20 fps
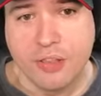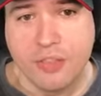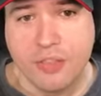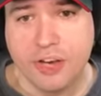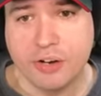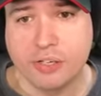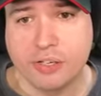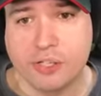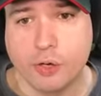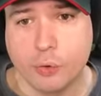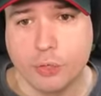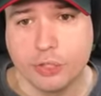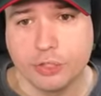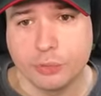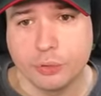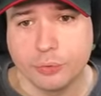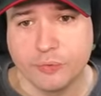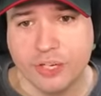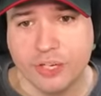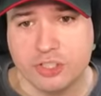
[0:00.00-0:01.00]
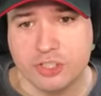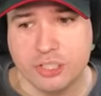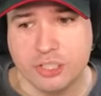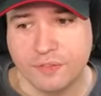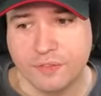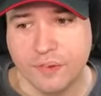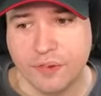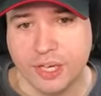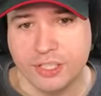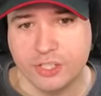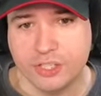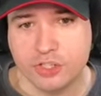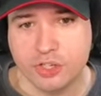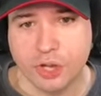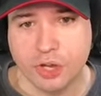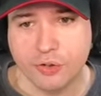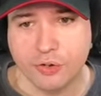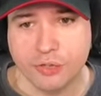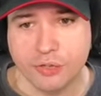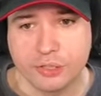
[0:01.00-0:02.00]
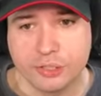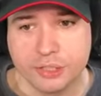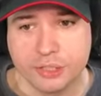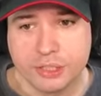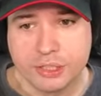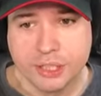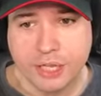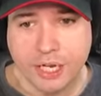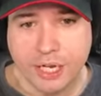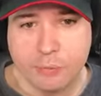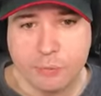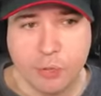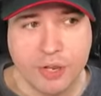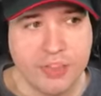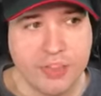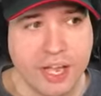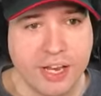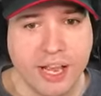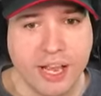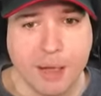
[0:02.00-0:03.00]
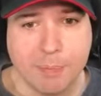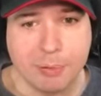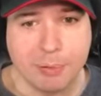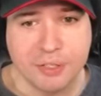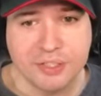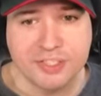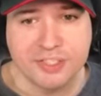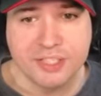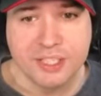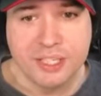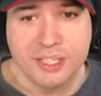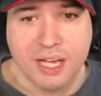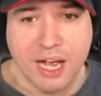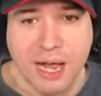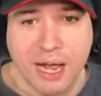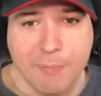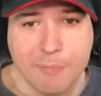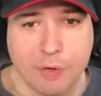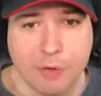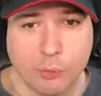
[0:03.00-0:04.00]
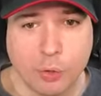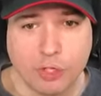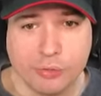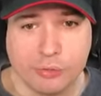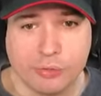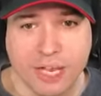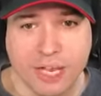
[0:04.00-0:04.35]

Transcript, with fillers: They're going to eventually fight each other, and when that happens, I'm the one who